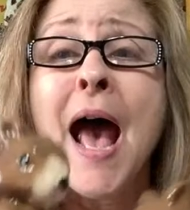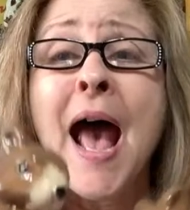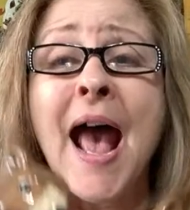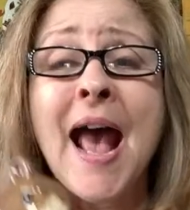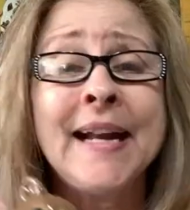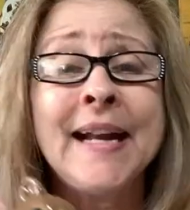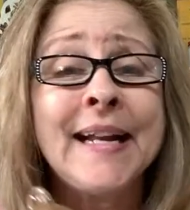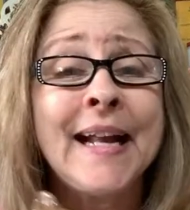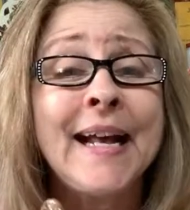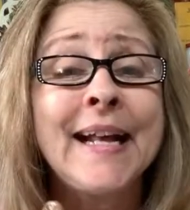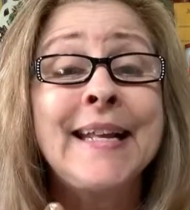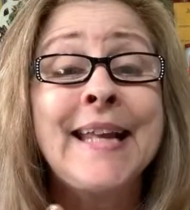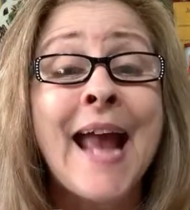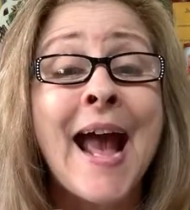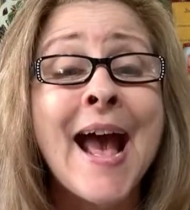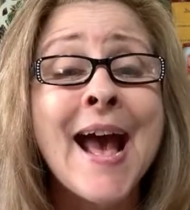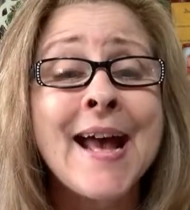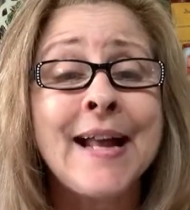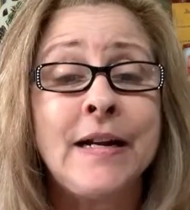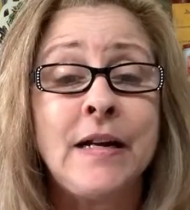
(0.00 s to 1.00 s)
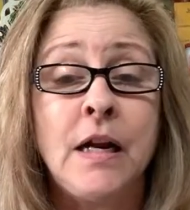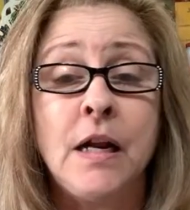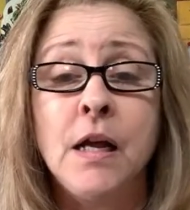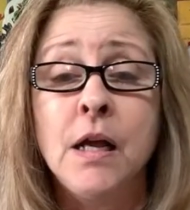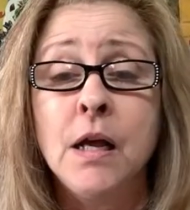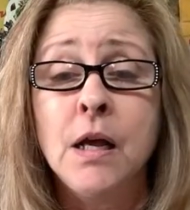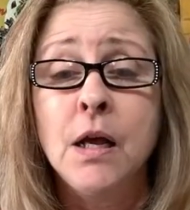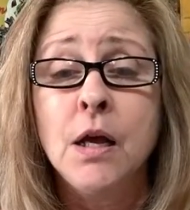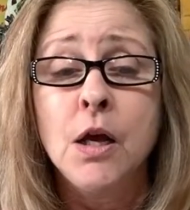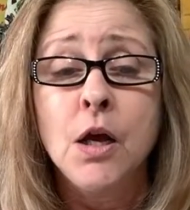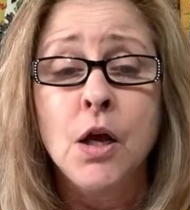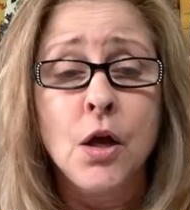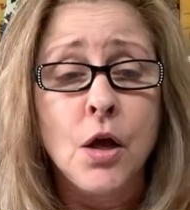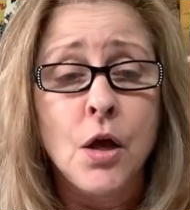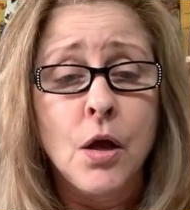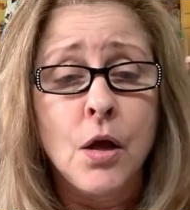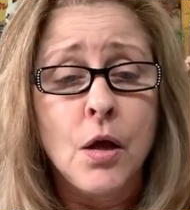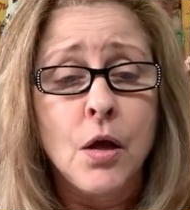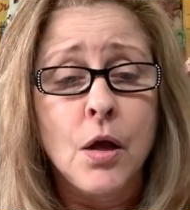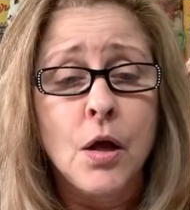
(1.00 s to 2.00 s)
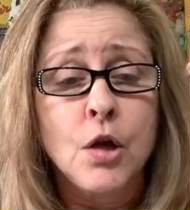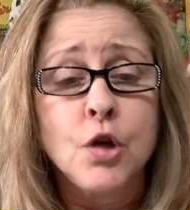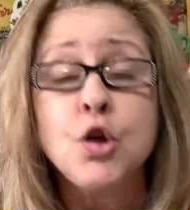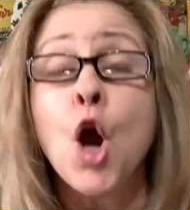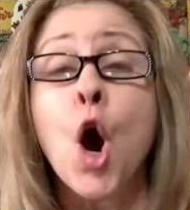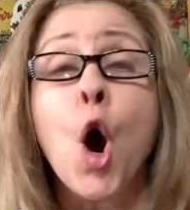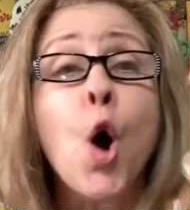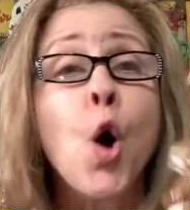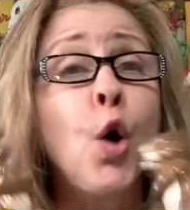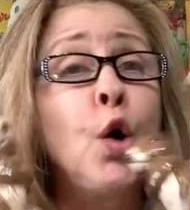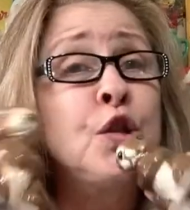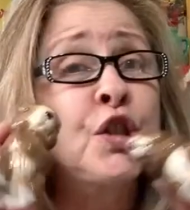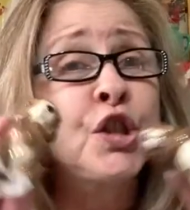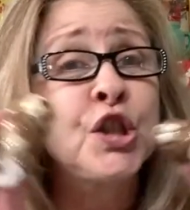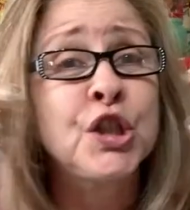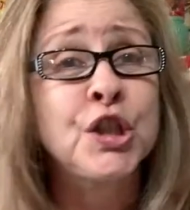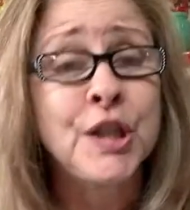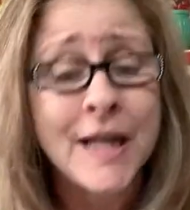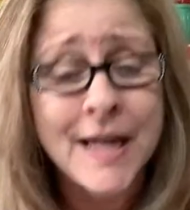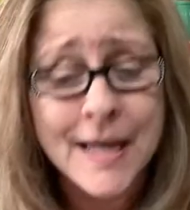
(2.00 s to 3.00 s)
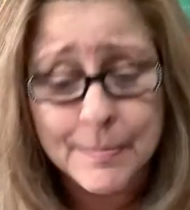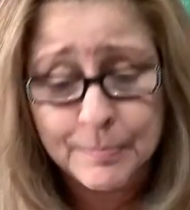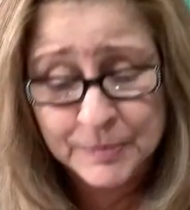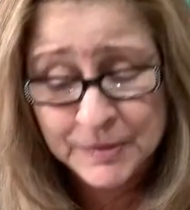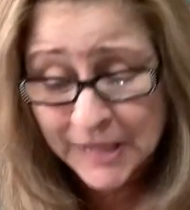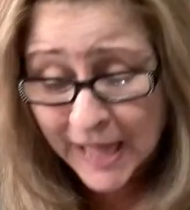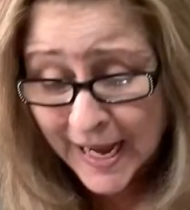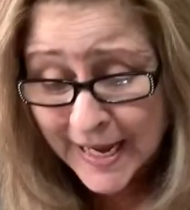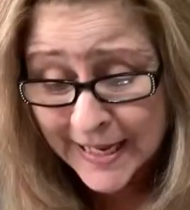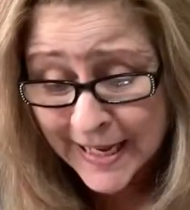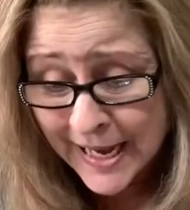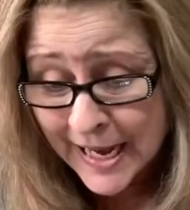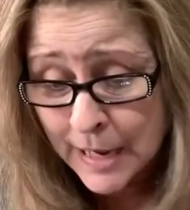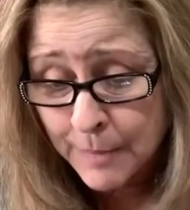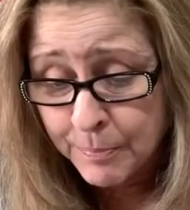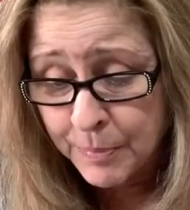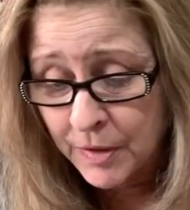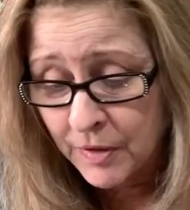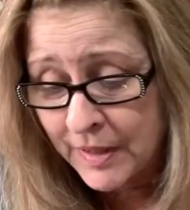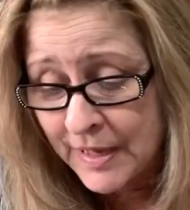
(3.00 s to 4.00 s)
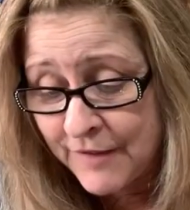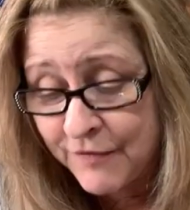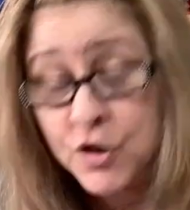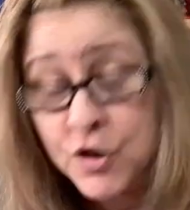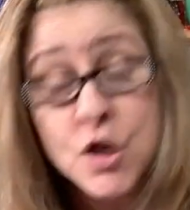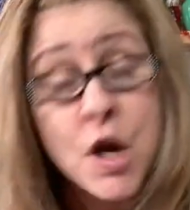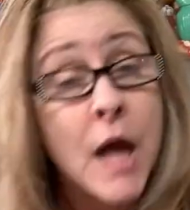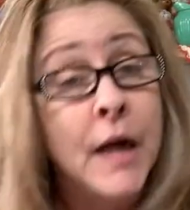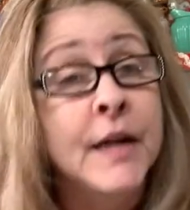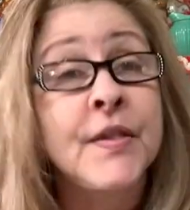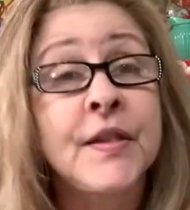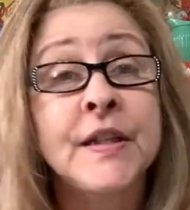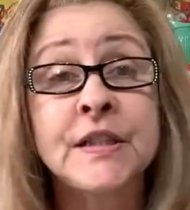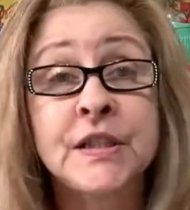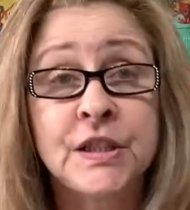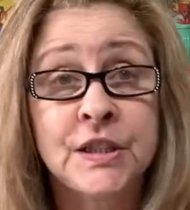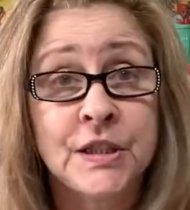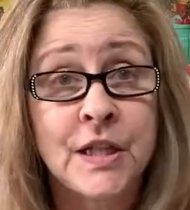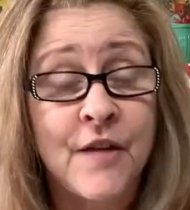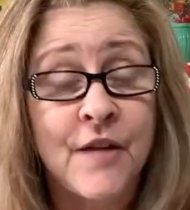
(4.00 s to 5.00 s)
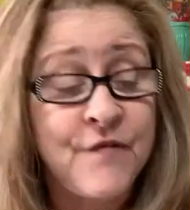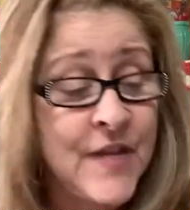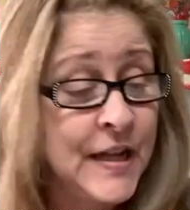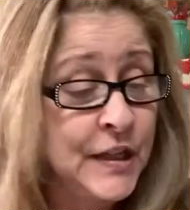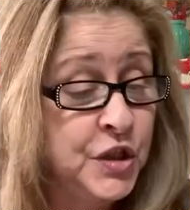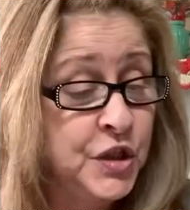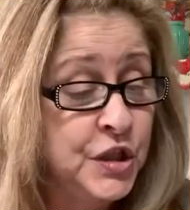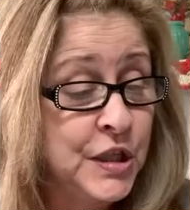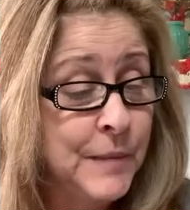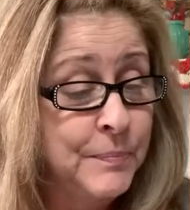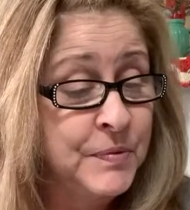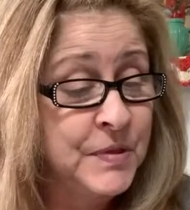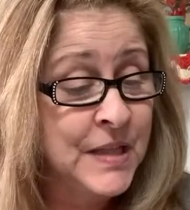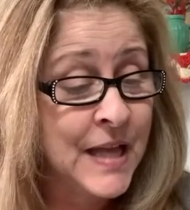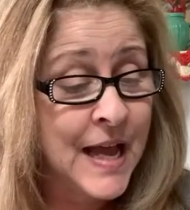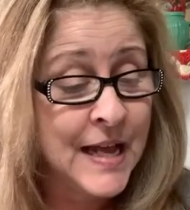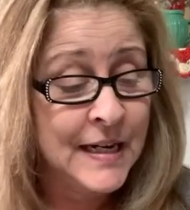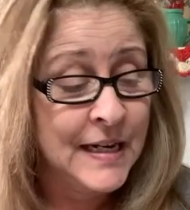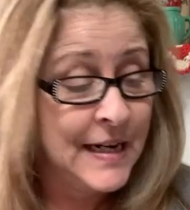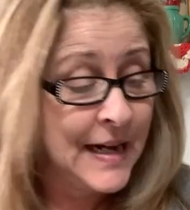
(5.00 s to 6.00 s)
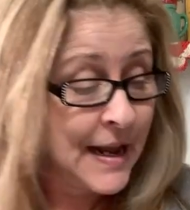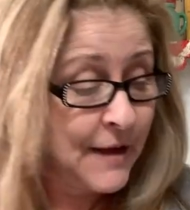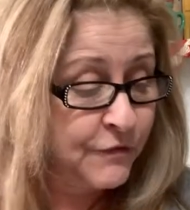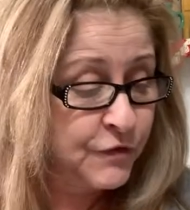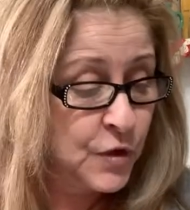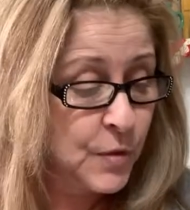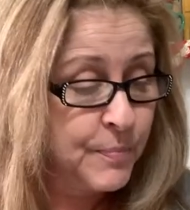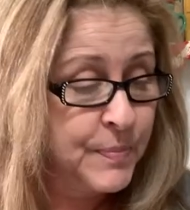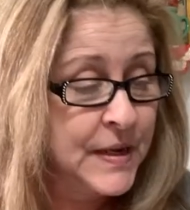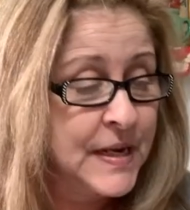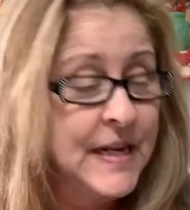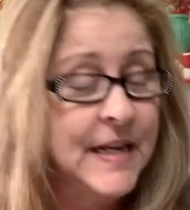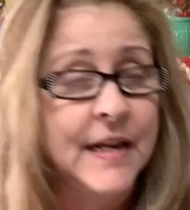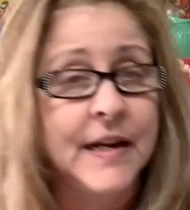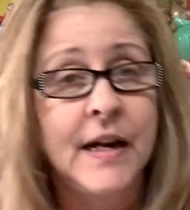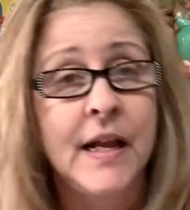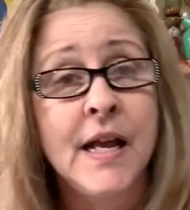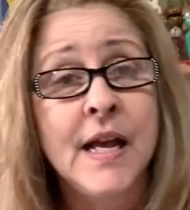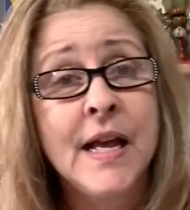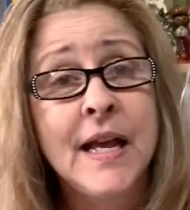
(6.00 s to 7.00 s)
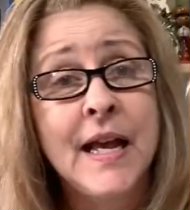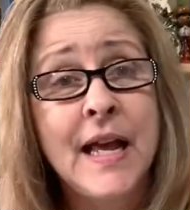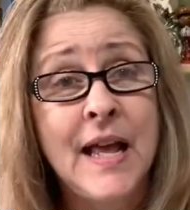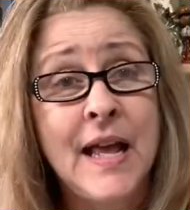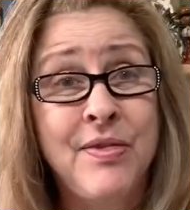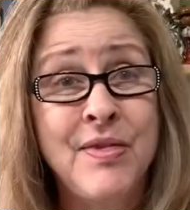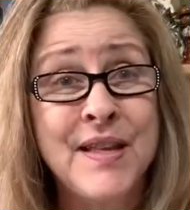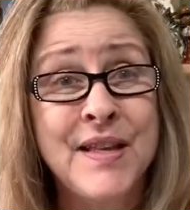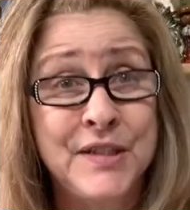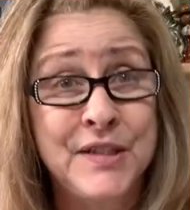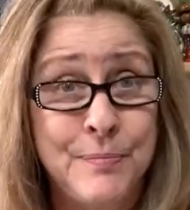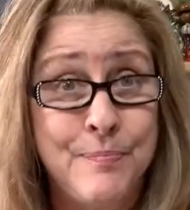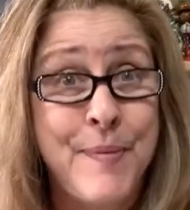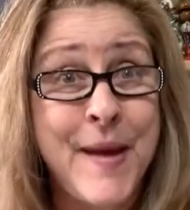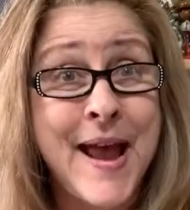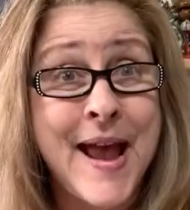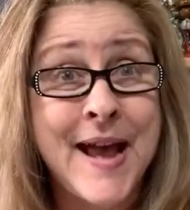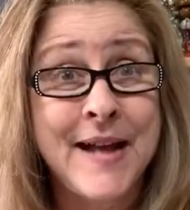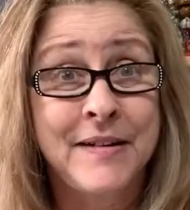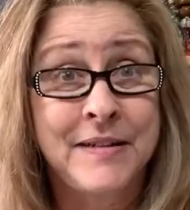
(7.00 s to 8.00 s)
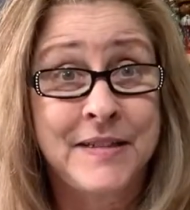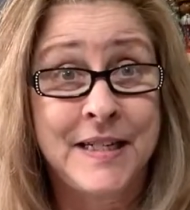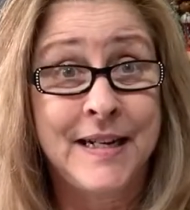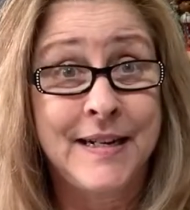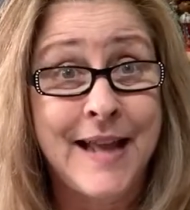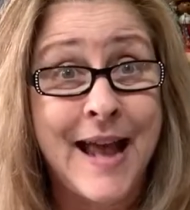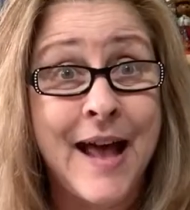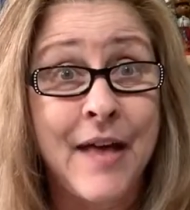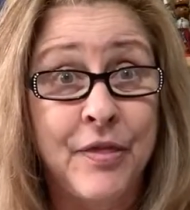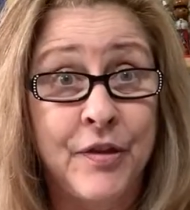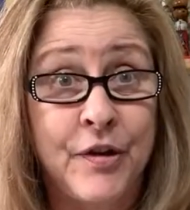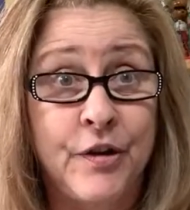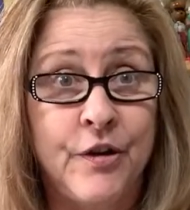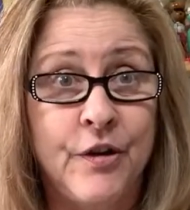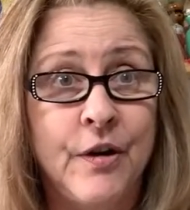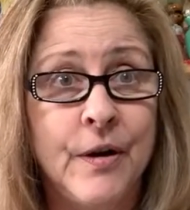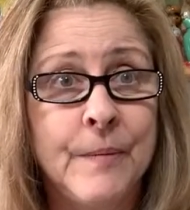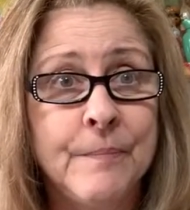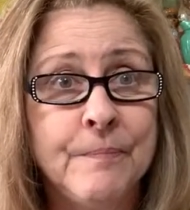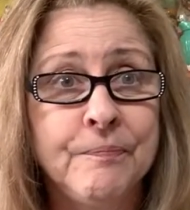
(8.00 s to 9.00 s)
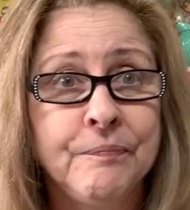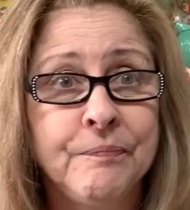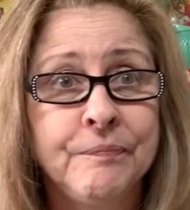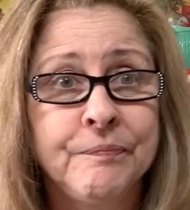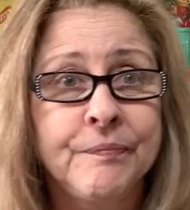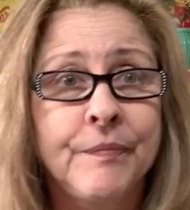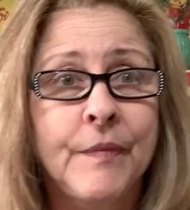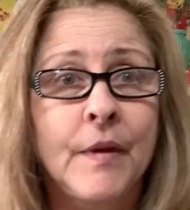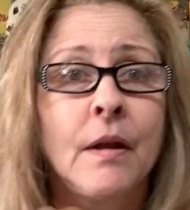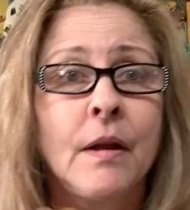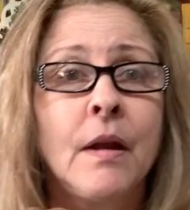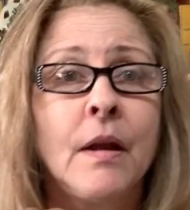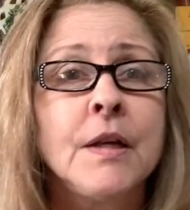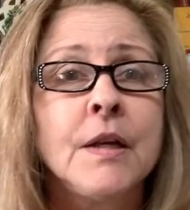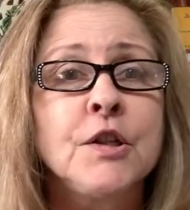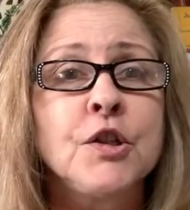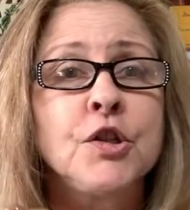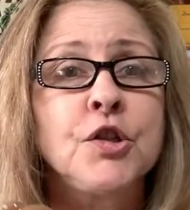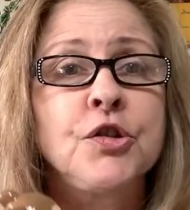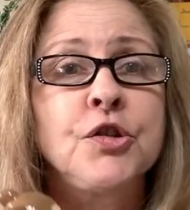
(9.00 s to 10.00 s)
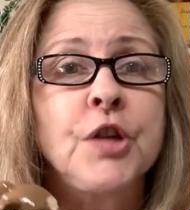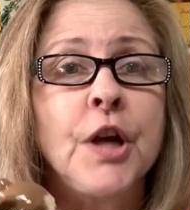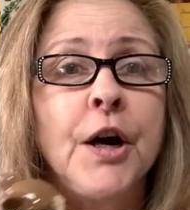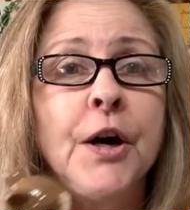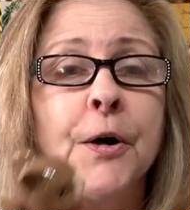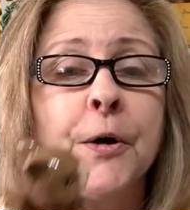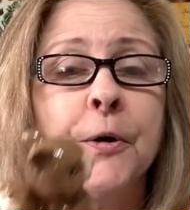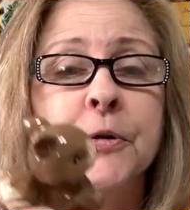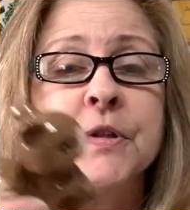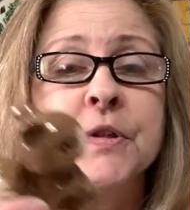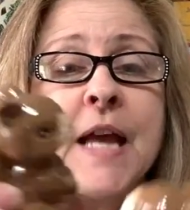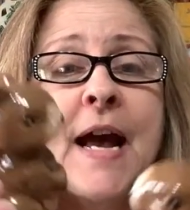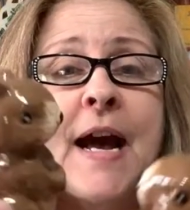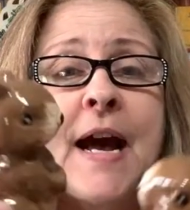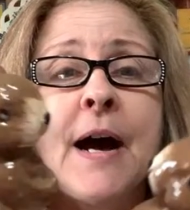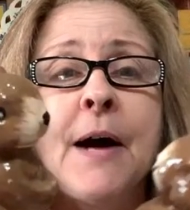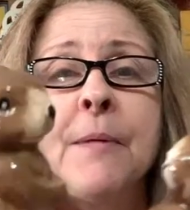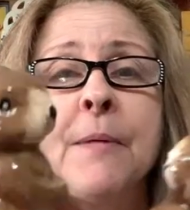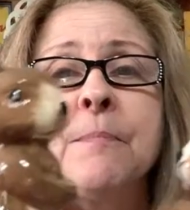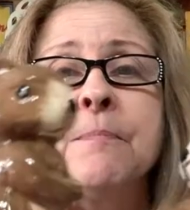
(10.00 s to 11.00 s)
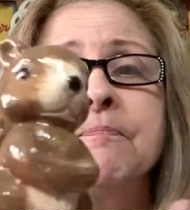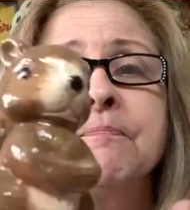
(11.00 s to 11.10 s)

And again, no chips. I can't believe none of this stuff had chips on it after being in this bag together. So yeah,